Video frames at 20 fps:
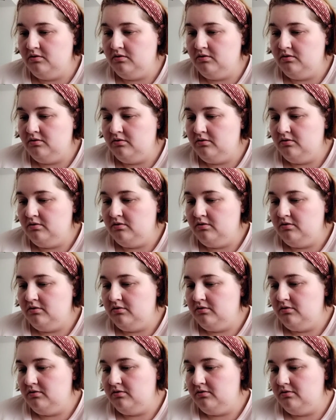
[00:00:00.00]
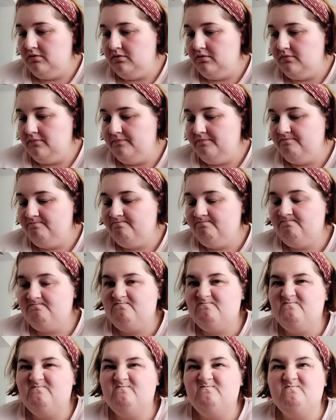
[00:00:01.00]

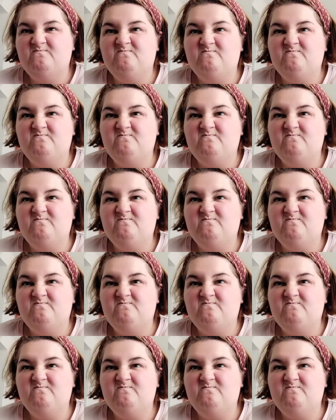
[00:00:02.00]
(no one is talking)